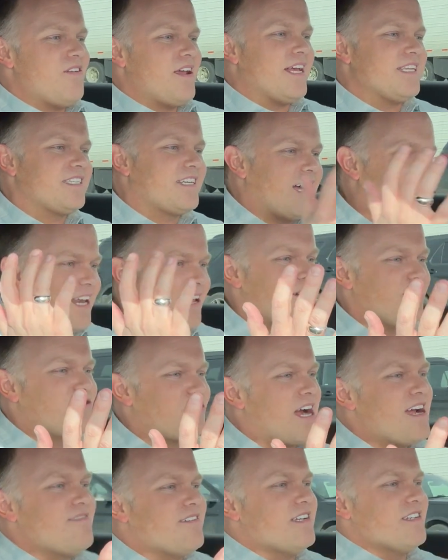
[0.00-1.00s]
You guys gotta go
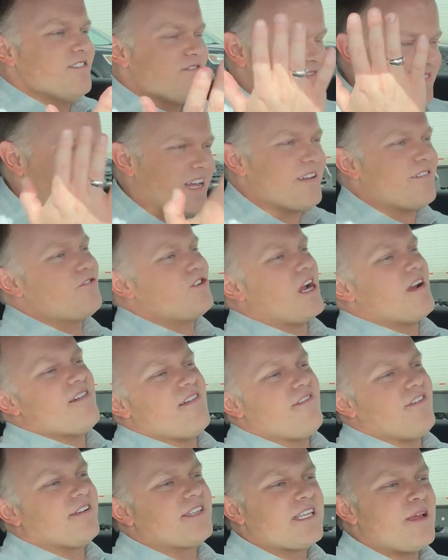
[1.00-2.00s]
drive it. You gotta go drive
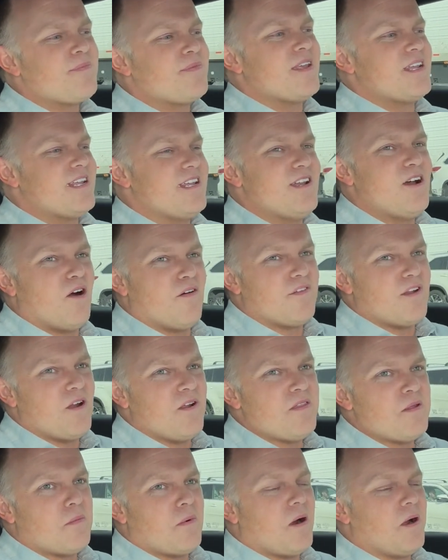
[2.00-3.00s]
it. If you're something, you know, if
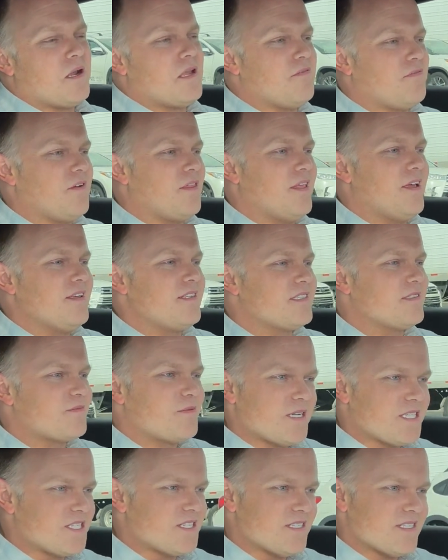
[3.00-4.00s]
you're in the market for this,
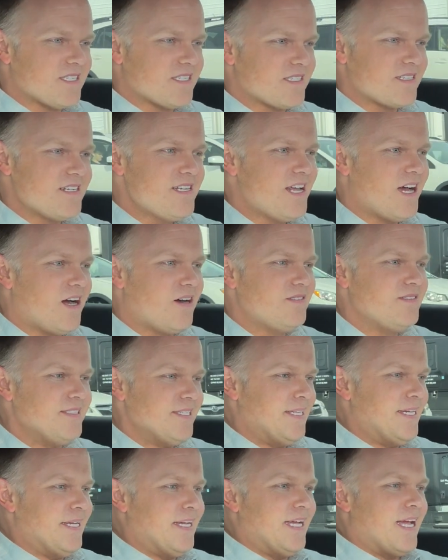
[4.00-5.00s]
which is, you know,
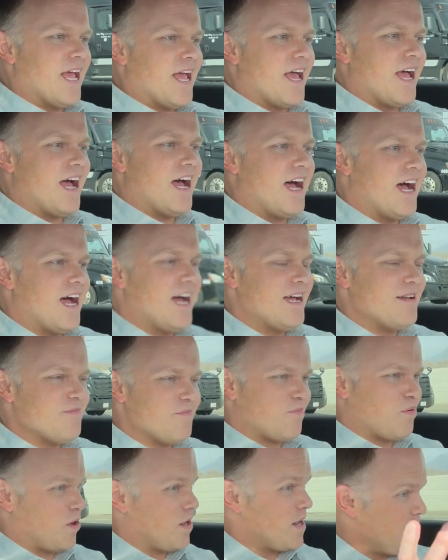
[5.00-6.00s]

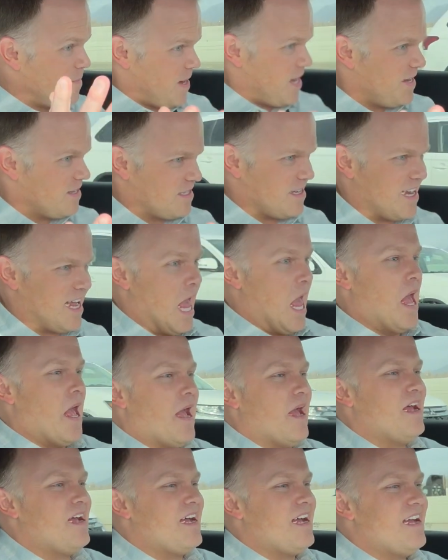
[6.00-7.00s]
pretty amazing.
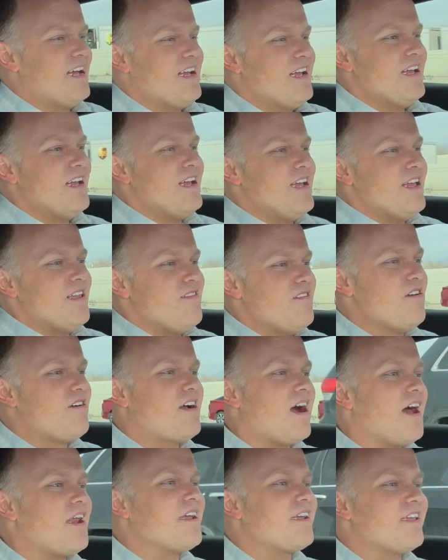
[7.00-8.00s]
you
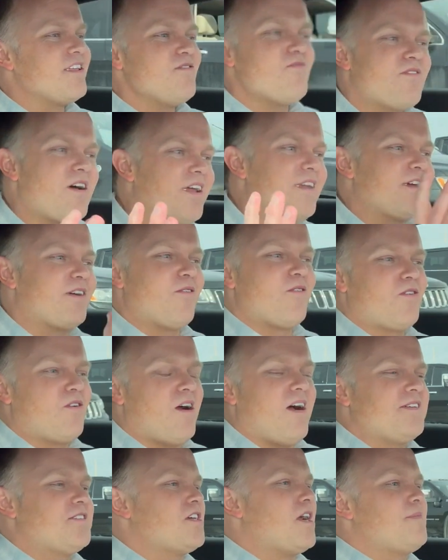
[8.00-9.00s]
gotta go
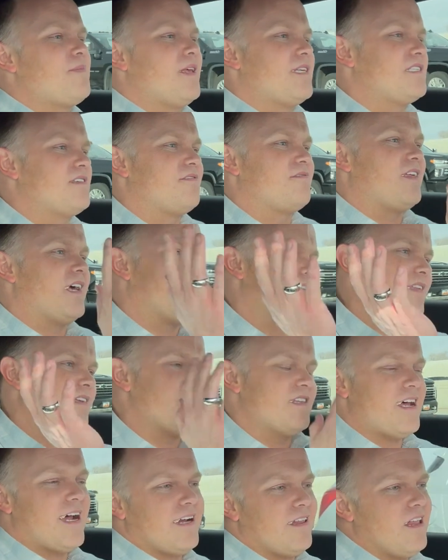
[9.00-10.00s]
cross shop this with like the
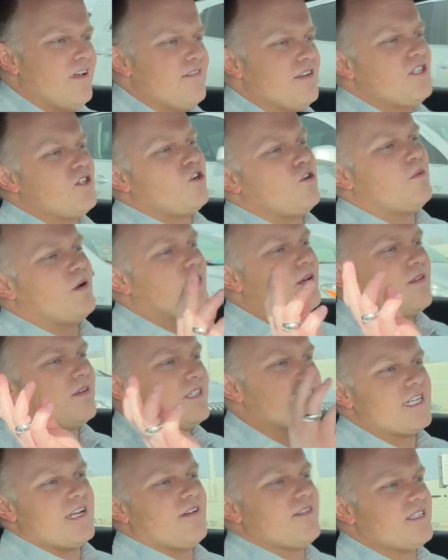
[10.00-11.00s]
911 Turbo, the
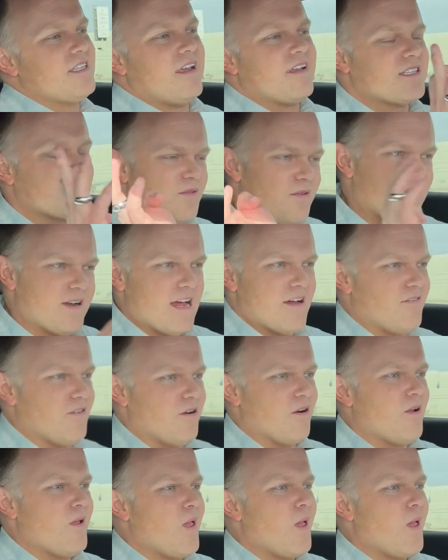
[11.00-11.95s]
Z06 or whatever.